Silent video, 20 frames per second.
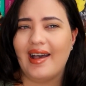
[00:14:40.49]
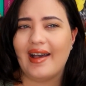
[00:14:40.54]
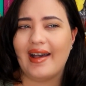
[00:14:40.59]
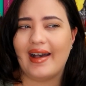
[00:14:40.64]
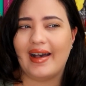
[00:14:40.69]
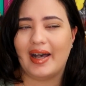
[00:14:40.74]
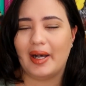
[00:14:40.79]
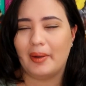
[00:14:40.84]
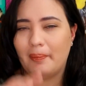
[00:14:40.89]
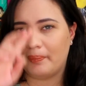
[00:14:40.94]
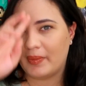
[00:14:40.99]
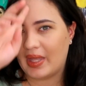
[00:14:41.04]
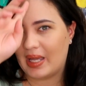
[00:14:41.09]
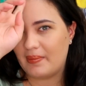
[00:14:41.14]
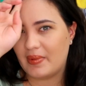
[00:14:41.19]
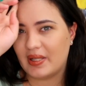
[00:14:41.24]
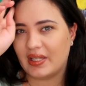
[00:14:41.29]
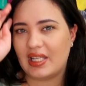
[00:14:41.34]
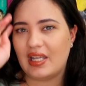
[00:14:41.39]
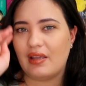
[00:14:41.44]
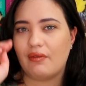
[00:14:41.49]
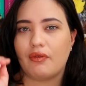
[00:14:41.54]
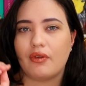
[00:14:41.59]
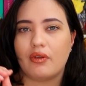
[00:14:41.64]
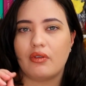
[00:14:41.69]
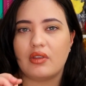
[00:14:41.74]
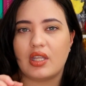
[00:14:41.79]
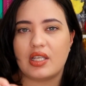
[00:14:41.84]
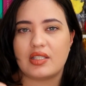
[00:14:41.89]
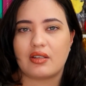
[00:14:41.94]
I believe
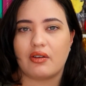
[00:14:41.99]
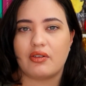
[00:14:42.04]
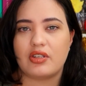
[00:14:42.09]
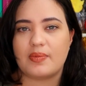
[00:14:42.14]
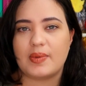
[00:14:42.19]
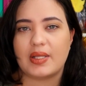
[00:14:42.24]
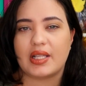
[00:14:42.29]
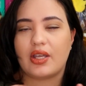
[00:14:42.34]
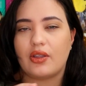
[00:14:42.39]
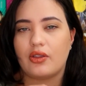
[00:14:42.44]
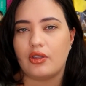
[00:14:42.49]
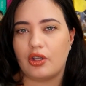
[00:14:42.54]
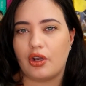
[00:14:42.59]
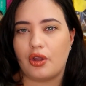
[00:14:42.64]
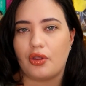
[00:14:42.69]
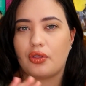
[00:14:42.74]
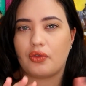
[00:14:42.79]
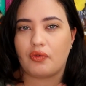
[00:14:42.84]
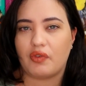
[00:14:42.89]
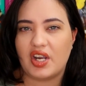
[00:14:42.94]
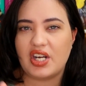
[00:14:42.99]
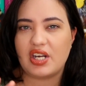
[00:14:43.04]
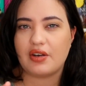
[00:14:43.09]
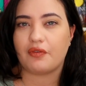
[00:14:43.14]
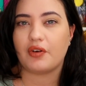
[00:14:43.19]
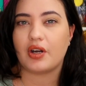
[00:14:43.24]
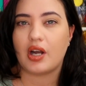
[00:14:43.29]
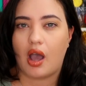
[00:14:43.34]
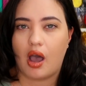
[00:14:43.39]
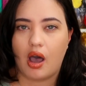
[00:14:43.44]
there's going to be like, you know, 3
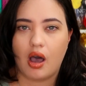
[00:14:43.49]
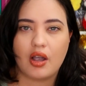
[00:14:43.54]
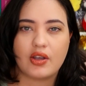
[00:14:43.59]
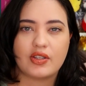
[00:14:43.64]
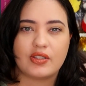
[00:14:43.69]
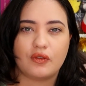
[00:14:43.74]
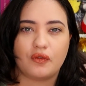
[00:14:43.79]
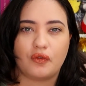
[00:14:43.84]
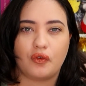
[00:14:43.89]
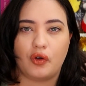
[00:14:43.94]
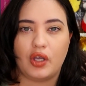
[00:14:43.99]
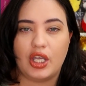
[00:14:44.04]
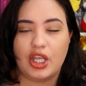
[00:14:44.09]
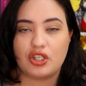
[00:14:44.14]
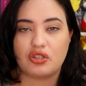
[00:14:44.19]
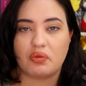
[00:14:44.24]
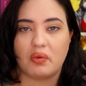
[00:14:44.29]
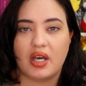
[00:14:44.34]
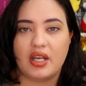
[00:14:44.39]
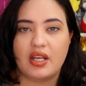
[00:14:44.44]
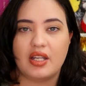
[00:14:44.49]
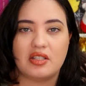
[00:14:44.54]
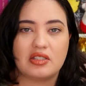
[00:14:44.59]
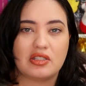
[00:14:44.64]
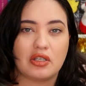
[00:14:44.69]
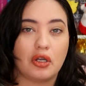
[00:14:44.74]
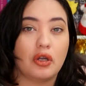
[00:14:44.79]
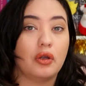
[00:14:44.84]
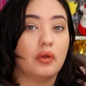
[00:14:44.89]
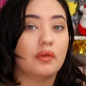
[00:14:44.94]
different arcs for each one, and
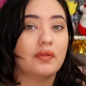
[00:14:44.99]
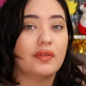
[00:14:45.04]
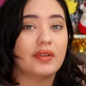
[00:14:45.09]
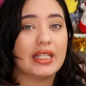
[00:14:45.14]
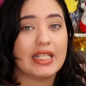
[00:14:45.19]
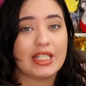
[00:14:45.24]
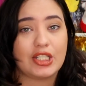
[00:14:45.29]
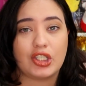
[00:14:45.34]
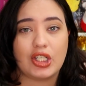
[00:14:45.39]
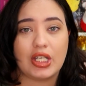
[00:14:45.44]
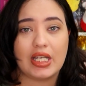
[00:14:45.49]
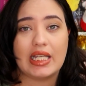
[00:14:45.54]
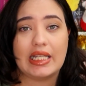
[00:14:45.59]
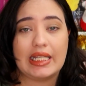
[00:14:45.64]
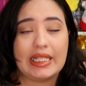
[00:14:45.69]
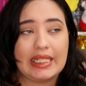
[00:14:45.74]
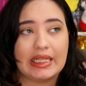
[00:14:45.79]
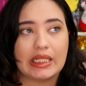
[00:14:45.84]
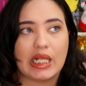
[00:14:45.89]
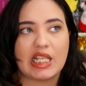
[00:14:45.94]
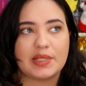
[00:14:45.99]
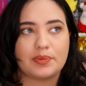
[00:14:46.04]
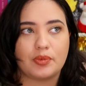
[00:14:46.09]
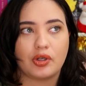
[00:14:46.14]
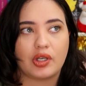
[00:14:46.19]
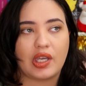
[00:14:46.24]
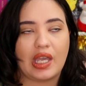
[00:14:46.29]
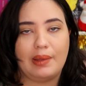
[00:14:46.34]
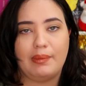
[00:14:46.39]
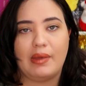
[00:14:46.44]
so this year the last
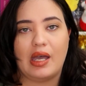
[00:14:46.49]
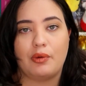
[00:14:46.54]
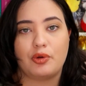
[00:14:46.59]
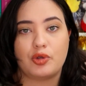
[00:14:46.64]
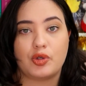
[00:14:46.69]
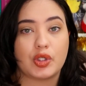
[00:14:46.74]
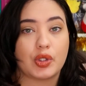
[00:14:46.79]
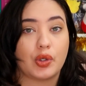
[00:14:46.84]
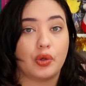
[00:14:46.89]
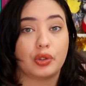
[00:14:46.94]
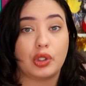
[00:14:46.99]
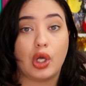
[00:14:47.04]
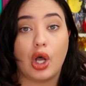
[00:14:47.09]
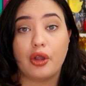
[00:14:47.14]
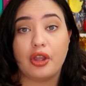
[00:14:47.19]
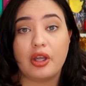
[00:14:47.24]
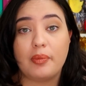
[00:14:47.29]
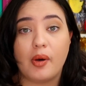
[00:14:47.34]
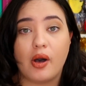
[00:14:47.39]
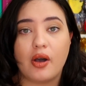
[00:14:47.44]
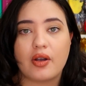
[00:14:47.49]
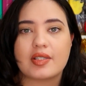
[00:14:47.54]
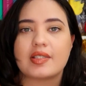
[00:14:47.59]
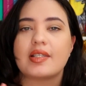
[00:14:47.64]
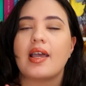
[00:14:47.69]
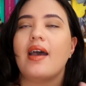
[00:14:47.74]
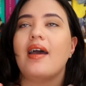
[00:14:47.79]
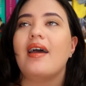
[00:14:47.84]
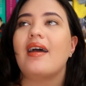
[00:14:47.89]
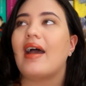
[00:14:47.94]
book came out, which is called Hollowpox.
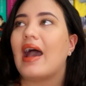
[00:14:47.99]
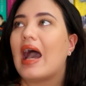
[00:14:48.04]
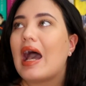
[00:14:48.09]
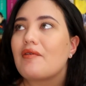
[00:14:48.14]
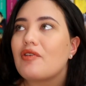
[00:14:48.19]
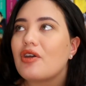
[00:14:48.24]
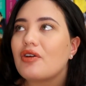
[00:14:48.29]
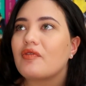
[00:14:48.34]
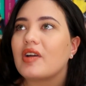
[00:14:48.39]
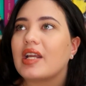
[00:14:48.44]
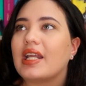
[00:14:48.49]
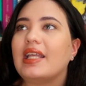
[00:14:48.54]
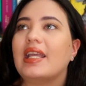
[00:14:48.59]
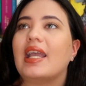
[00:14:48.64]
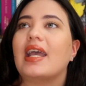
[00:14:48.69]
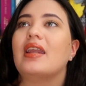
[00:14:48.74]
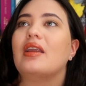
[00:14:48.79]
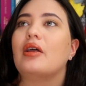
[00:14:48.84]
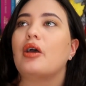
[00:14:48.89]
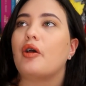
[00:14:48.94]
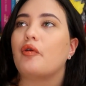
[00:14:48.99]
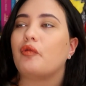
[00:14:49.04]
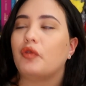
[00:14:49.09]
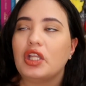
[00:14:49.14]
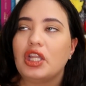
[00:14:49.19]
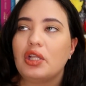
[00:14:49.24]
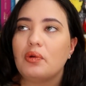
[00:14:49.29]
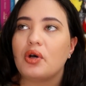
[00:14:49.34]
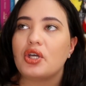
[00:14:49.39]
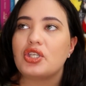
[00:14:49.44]
Have not read it yet.
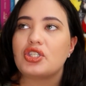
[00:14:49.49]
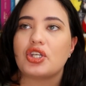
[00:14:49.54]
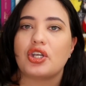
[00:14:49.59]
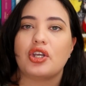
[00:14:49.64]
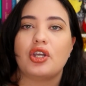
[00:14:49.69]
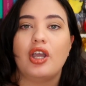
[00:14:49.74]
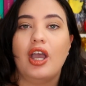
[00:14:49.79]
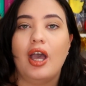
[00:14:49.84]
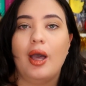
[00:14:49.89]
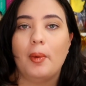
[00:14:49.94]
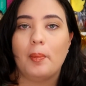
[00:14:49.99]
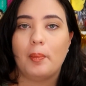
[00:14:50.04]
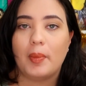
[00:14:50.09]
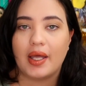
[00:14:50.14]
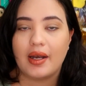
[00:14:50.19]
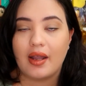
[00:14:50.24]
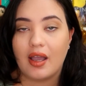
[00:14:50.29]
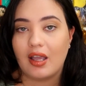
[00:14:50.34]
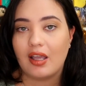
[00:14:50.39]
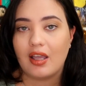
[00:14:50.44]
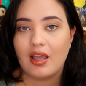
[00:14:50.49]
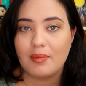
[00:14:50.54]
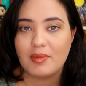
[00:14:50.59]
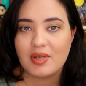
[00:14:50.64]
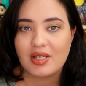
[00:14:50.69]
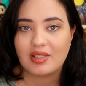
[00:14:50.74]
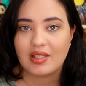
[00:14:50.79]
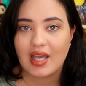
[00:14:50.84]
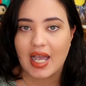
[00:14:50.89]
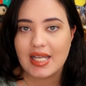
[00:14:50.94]
Really want to, but I am
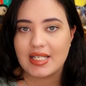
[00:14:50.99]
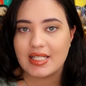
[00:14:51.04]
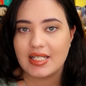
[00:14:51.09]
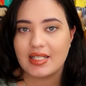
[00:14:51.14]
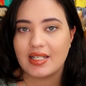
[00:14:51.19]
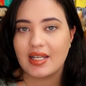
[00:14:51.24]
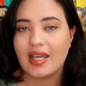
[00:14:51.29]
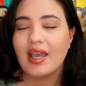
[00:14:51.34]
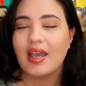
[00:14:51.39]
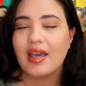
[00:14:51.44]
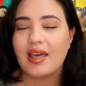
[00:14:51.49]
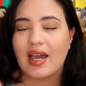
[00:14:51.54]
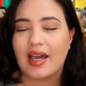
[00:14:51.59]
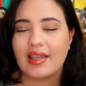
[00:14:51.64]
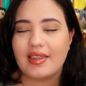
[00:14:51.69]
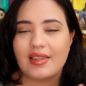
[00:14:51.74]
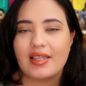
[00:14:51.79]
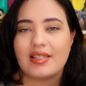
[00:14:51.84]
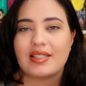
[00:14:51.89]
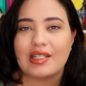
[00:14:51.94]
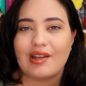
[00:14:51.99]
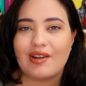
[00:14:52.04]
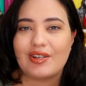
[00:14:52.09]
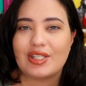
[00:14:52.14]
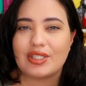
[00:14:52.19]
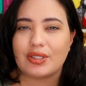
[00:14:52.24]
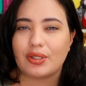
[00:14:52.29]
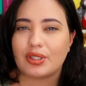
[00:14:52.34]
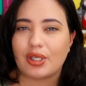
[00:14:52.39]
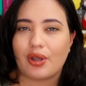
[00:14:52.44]
excited. I think the series
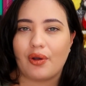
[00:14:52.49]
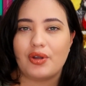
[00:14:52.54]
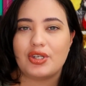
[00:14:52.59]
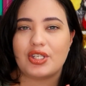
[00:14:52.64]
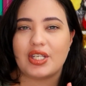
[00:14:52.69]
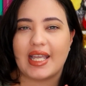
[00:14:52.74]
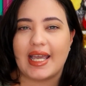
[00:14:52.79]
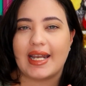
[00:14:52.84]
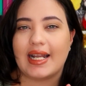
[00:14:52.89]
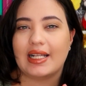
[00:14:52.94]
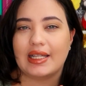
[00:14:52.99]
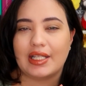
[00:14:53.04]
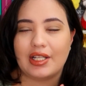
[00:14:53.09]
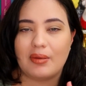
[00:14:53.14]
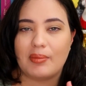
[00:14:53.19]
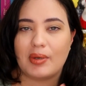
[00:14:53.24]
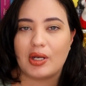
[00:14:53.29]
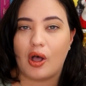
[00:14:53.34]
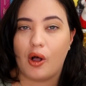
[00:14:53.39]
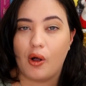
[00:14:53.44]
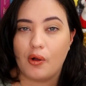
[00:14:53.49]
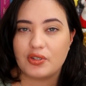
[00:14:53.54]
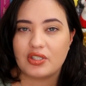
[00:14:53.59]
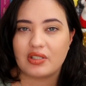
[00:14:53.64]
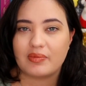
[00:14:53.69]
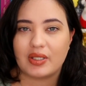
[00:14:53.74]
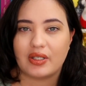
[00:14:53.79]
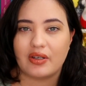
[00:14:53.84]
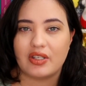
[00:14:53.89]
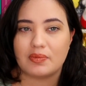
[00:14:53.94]
is also going to get a little bit
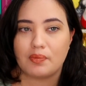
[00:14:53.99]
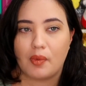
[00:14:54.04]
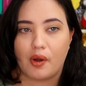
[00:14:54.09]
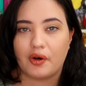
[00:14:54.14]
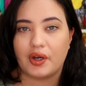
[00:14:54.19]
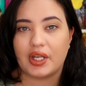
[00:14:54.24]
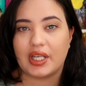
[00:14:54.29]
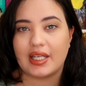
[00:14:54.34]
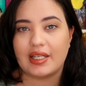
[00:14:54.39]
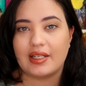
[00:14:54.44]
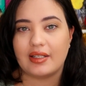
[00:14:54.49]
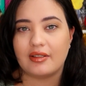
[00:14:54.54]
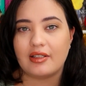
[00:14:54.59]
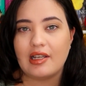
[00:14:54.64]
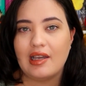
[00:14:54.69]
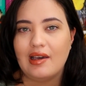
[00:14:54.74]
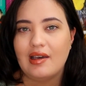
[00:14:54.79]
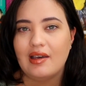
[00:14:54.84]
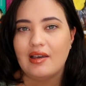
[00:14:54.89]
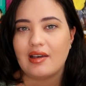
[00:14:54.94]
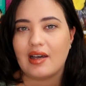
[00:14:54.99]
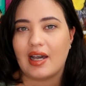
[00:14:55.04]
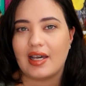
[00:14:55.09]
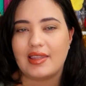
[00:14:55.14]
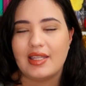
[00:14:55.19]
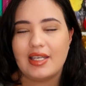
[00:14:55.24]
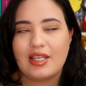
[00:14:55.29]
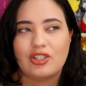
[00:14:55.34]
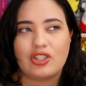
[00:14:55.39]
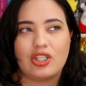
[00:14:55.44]
older because Morrigan, I
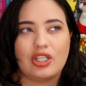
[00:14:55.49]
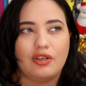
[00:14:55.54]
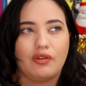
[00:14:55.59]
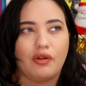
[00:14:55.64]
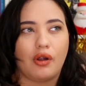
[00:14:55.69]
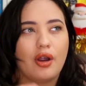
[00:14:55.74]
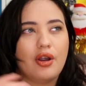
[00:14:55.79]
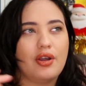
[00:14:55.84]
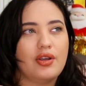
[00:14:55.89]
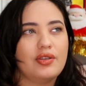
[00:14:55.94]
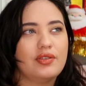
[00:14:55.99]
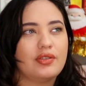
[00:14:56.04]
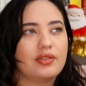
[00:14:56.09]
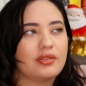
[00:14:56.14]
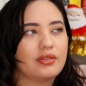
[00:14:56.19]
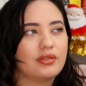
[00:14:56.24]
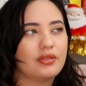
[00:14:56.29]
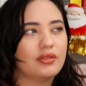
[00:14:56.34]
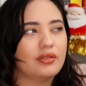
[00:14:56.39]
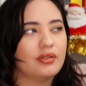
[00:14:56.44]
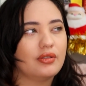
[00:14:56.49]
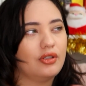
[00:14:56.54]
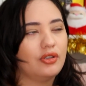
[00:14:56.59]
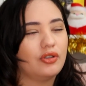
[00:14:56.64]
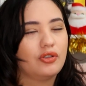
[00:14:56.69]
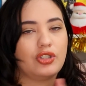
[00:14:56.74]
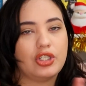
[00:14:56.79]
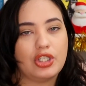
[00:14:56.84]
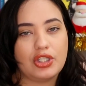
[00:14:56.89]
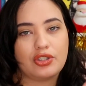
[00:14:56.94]
think she grows,
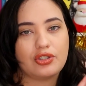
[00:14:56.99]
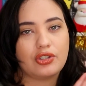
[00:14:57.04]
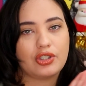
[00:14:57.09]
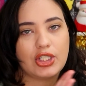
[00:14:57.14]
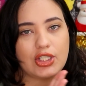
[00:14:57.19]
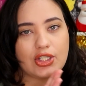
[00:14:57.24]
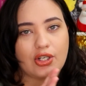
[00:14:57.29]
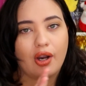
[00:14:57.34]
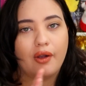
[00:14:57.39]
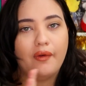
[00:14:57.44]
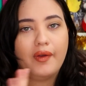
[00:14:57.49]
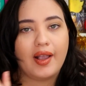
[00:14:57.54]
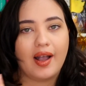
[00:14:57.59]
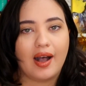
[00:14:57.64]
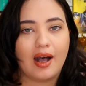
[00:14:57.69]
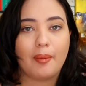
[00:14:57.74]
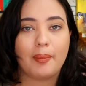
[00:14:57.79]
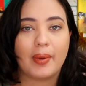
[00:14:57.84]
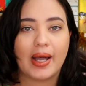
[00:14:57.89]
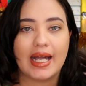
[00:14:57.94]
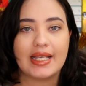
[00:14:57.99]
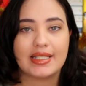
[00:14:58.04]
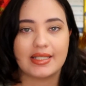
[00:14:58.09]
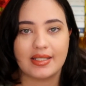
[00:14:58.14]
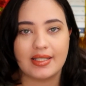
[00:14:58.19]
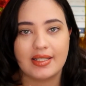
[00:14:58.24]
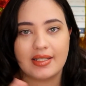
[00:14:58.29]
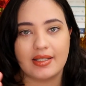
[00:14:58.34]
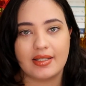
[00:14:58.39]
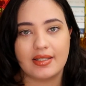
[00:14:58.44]
she's growing up as
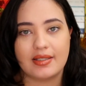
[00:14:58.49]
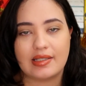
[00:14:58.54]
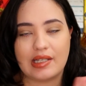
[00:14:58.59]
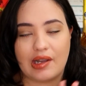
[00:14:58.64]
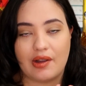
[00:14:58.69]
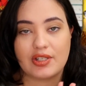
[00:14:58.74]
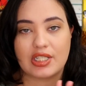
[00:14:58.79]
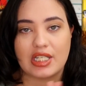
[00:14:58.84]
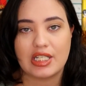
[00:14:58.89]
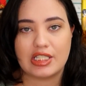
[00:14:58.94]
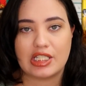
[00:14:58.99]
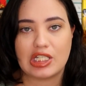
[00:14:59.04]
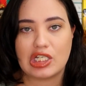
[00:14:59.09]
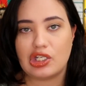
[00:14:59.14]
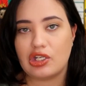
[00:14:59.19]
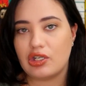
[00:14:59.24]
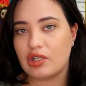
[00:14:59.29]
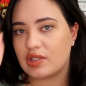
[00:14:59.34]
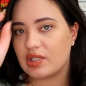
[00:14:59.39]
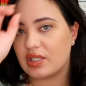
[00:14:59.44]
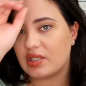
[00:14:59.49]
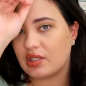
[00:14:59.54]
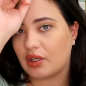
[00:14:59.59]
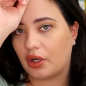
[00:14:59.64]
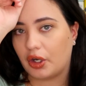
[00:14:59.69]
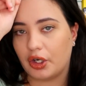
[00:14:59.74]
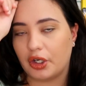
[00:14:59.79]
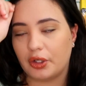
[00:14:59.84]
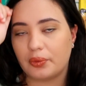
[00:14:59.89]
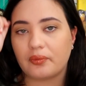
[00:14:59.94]
the series continues,
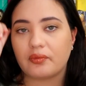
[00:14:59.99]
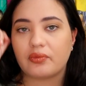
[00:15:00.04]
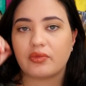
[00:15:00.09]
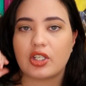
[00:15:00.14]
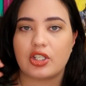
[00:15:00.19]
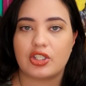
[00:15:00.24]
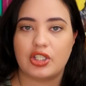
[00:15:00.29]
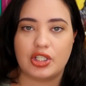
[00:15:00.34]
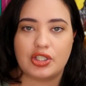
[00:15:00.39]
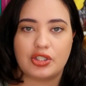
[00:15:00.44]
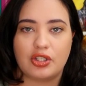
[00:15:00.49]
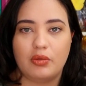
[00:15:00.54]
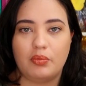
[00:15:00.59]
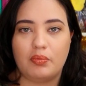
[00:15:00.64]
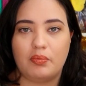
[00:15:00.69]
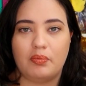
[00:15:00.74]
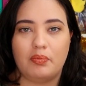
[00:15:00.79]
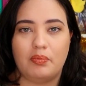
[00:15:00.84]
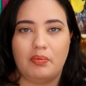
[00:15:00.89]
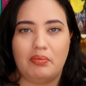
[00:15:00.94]
so she should